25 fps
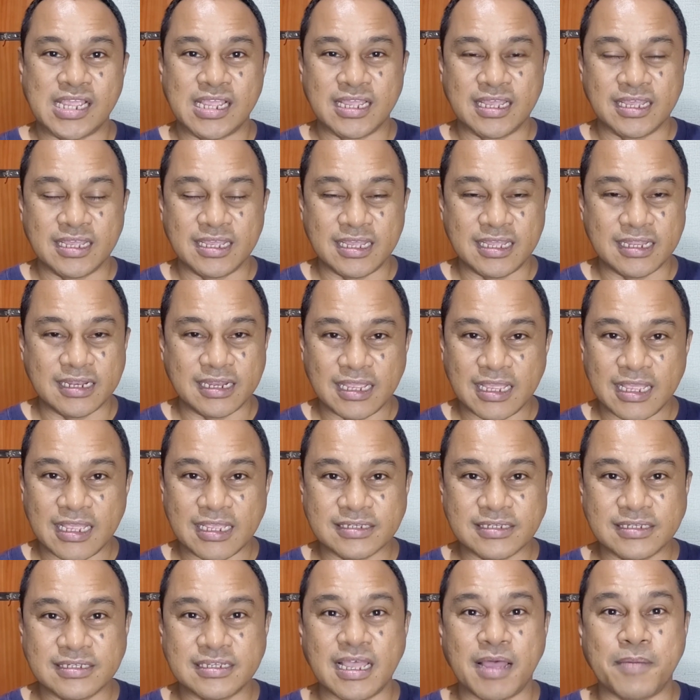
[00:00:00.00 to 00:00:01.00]
It
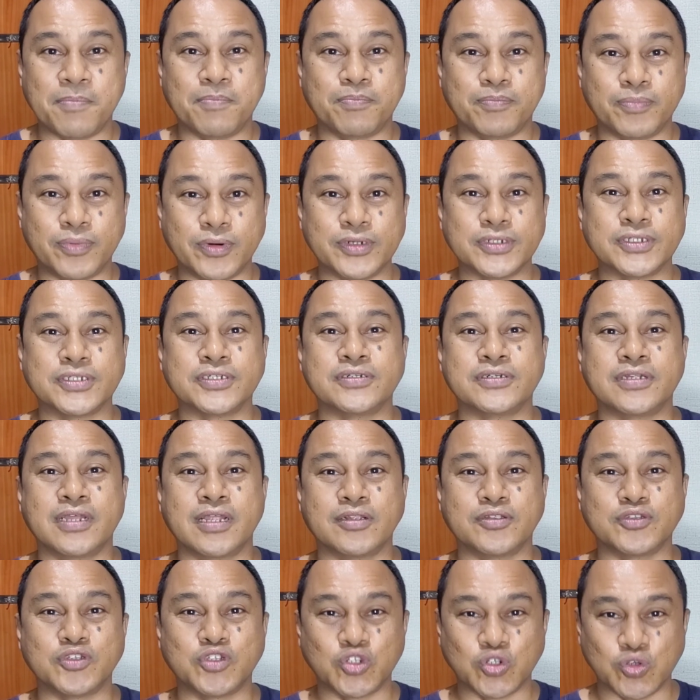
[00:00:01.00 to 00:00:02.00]
is a personal
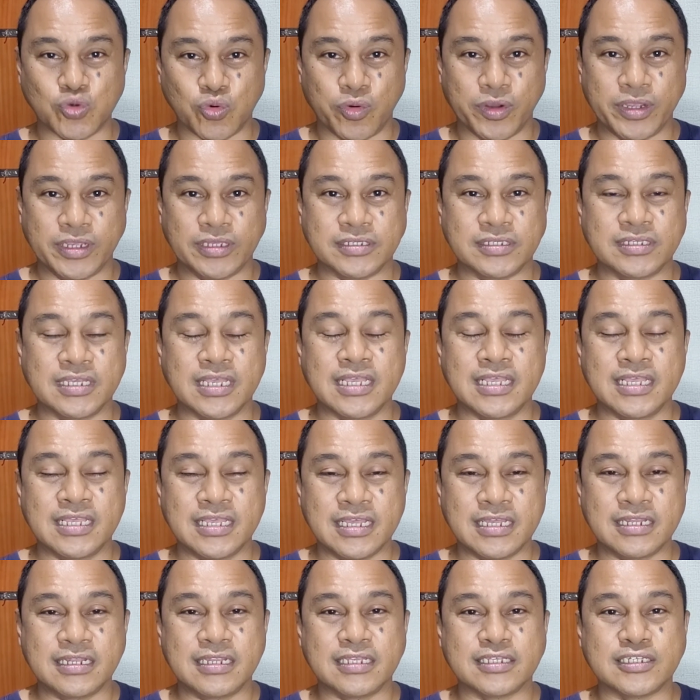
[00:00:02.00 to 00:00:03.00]
choice. It
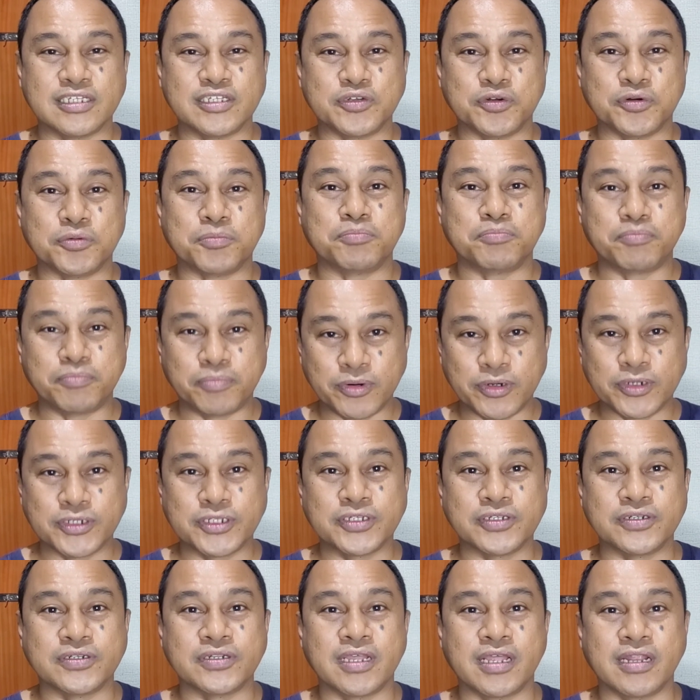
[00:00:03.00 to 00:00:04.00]
is your
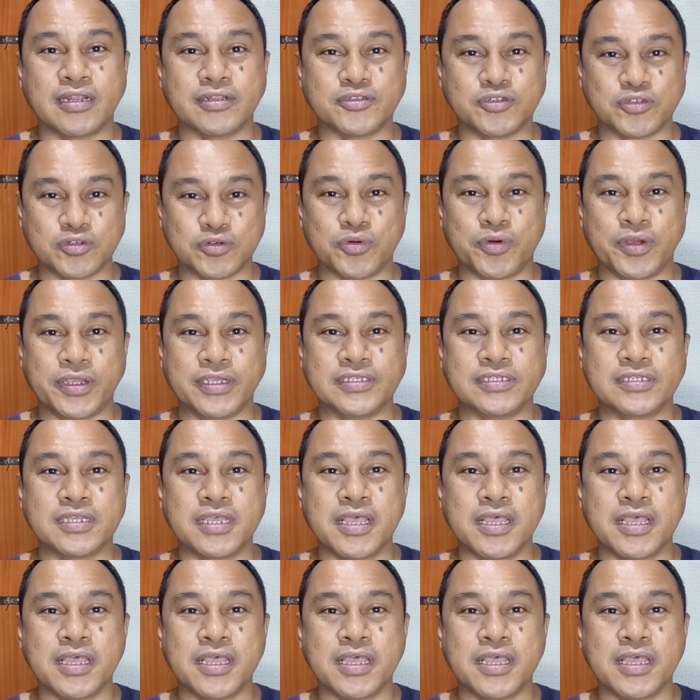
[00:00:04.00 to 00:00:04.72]
personal choice.